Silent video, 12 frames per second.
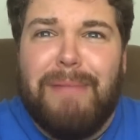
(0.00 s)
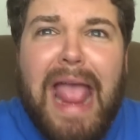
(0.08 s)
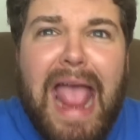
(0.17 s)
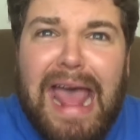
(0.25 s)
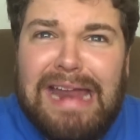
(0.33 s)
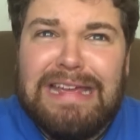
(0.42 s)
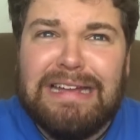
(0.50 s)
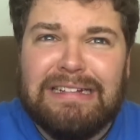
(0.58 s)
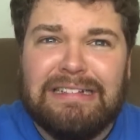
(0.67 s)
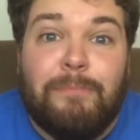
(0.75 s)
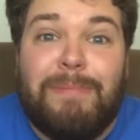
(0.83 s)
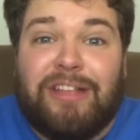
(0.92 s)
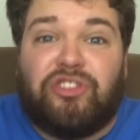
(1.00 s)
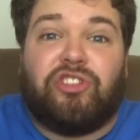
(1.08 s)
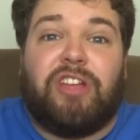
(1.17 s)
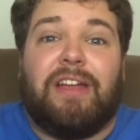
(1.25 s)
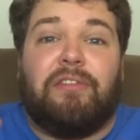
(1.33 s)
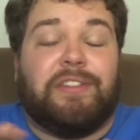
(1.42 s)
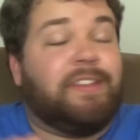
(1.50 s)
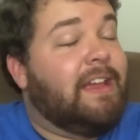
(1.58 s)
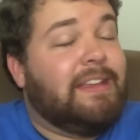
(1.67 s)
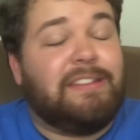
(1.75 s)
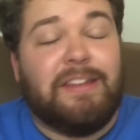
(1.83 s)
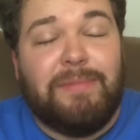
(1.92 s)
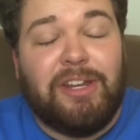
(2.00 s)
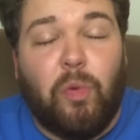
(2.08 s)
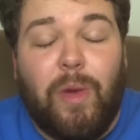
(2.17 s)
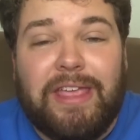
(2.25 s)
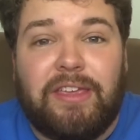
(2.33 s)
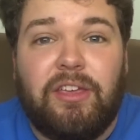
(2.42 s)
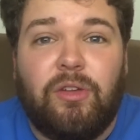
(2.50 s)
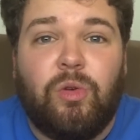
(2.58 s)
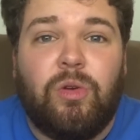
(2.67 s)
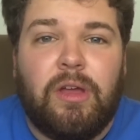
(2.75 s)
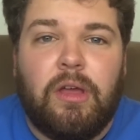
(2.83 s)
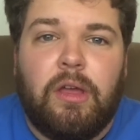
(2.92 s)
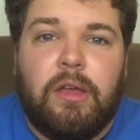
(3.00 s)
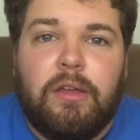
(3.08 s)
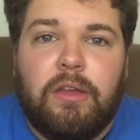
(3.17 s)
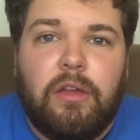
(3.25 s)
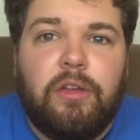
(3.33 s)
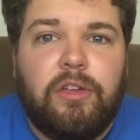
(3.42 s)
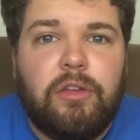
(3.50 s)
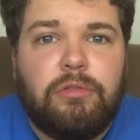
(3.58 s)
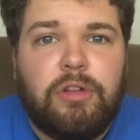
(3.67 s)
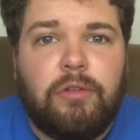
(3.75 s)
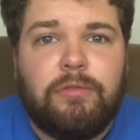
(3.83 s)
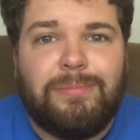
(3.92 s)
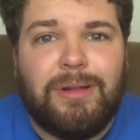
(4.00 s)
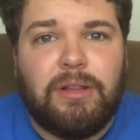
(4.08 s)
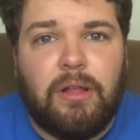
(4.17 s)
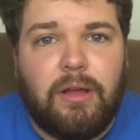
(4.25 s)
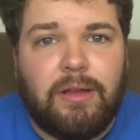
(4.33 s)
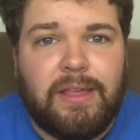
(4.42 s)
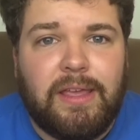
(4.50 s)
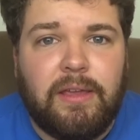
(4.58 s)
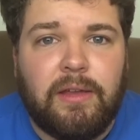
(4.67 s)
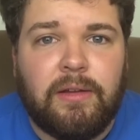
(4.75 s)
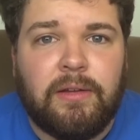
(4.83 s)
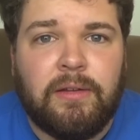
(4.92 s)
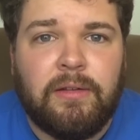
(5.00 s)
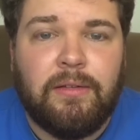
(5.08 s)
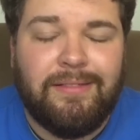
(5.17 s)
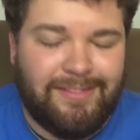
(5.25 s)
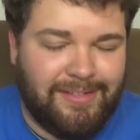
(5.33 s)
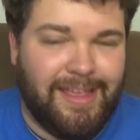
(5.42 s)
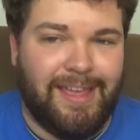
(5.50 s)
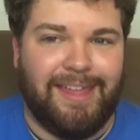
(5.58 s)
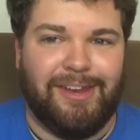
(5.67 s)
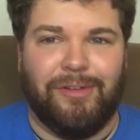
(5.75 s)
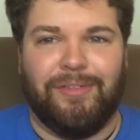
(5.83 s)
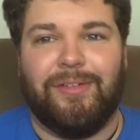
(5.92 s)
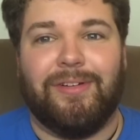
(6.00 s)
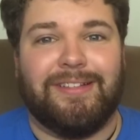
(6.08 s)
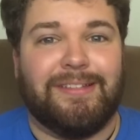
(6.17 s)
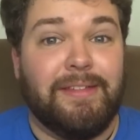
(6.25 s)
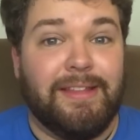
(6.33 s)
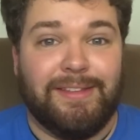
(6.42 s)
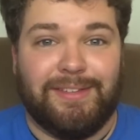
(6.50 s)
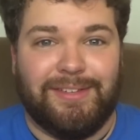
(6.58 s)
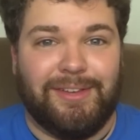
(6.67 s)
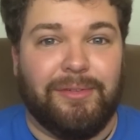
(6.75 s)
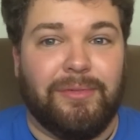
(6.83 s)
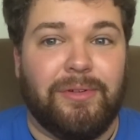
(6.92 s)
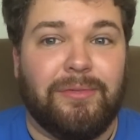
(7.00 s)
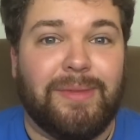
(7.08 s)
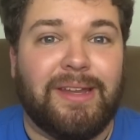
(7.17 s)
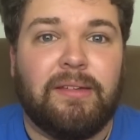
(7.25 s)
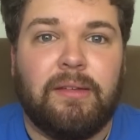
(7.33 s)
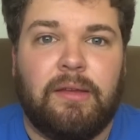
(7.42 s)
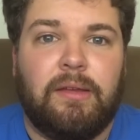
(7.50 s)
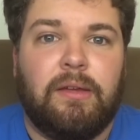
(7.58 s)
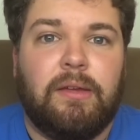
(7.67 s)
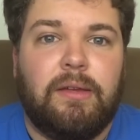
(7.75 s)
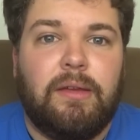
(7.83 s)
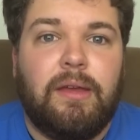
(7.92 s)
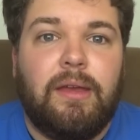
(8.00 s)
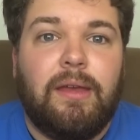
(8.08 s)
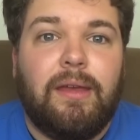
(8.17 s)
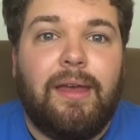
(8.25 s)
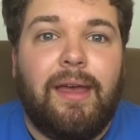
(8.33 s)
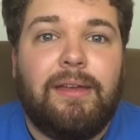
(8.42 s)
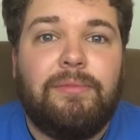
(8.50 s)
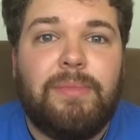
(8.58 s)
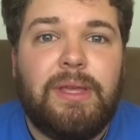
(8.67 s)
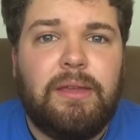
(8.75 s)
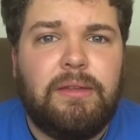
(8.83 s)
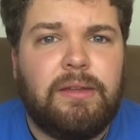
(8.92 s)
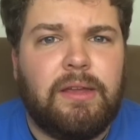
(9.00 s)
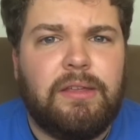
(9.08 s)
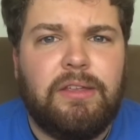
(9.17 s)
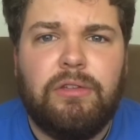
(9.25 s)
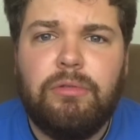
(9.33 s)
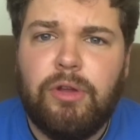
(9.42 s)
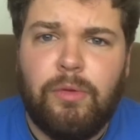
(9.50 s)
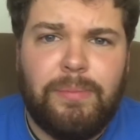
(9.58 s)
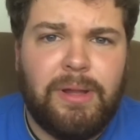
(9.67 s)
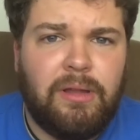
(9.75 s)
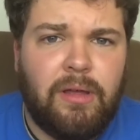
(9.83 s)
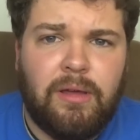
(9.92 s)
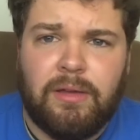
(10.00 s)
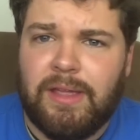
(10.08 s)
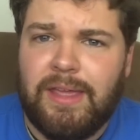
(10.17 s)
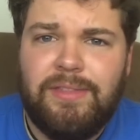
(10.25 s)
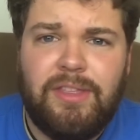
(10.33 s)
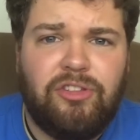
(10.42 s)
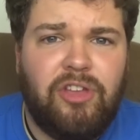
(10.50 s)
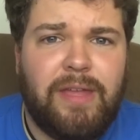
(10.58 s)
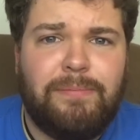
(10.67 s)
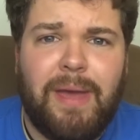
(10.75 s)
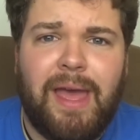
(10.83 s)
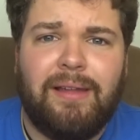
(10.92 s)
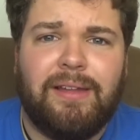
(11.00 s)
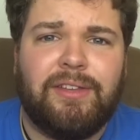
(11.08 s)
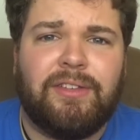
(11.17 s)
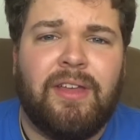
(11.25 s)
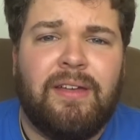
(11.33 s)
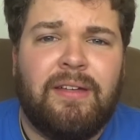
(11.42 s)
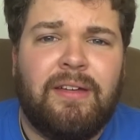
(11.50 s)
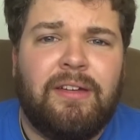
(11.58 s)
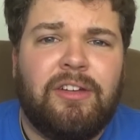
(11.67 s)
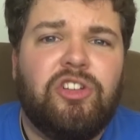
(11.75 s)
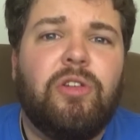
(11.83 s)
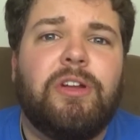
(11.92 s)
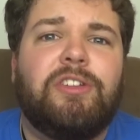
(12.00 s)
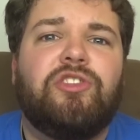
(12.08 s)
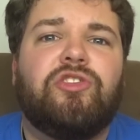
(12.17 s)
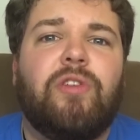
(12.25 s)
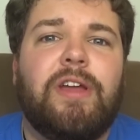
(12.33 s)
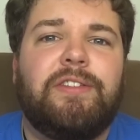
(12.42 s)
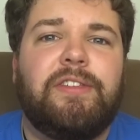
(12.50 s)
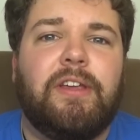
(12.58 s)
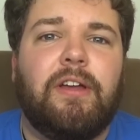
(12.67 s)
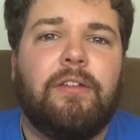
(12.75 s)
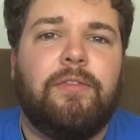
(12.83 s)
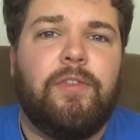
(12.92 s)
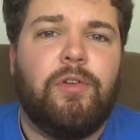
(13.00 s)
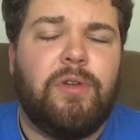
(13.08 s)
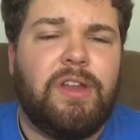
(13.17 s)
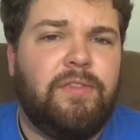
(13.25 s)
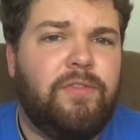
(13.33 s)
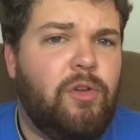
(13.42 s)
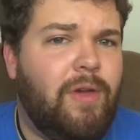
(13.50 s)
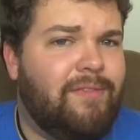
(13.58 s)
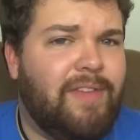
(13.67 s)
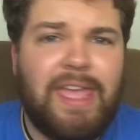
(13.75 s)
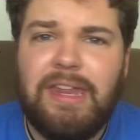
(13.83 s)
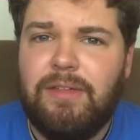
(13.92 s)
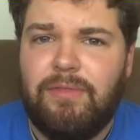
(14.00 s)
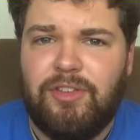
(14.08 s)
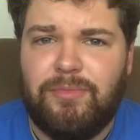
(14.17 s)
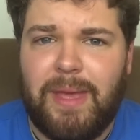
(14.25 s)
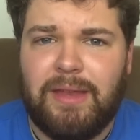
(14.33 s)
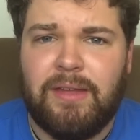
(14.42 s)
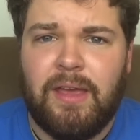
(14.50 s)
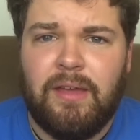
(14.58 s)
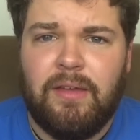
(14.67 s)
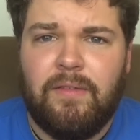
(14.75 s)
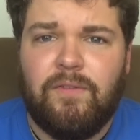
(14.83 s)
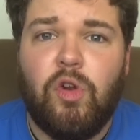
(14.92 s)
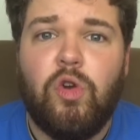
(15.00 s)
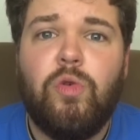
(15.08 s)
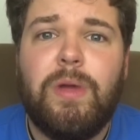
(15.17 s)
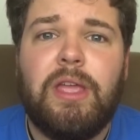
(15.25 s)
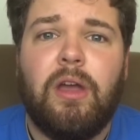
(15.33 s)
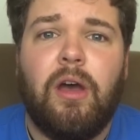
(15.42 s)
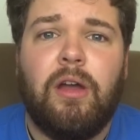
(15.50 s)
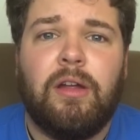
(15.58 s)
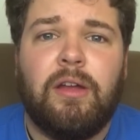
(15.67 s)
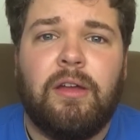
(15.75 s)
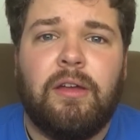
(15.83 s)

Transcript: mad? Master Tigress, didn't mean to wake you. You don't belong here. Yeah, I know, of course. I mean, this is your room. And... I mean, you don't belong in the Jade Palace. You're a disgrace to Kung Fu, and if you have any respect for who we are